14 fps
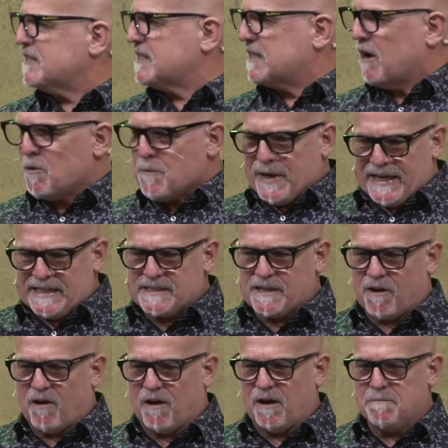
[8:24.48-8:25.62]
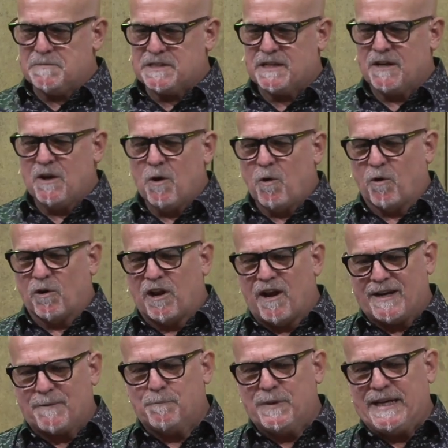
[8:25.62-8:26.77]
so many times, or
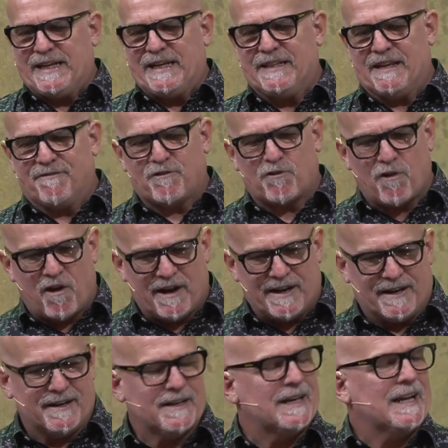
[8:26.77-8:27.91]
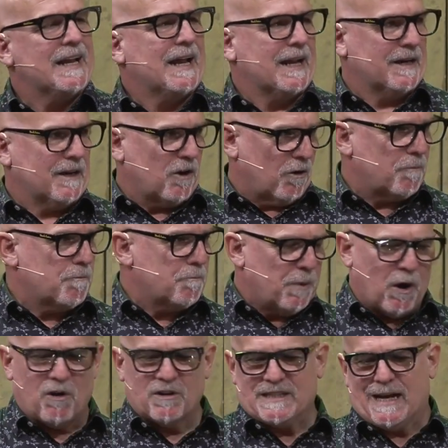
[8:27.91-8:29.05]
like me, they've tried it and gotten
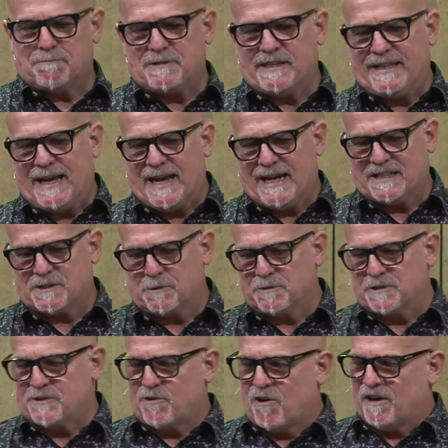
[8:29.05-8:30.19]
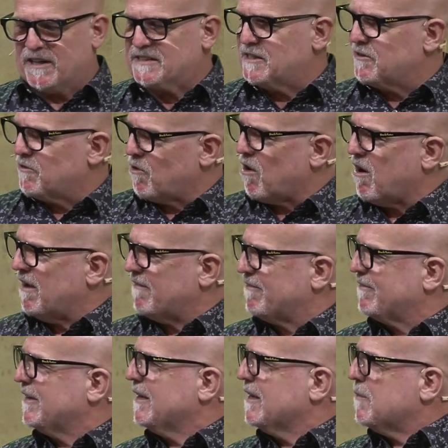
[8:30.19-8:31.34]
bogged up to the axles trying to derive
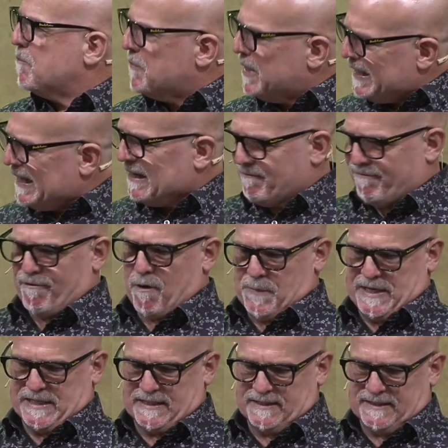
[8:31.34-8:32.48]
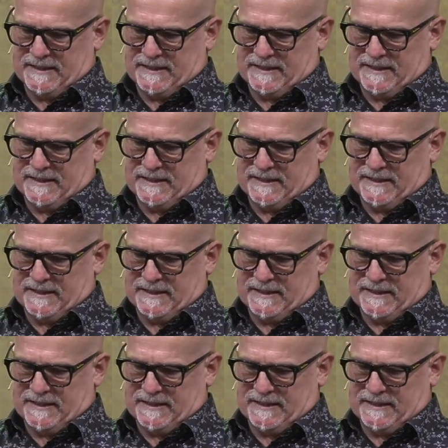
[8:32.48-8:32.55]
meaning from it.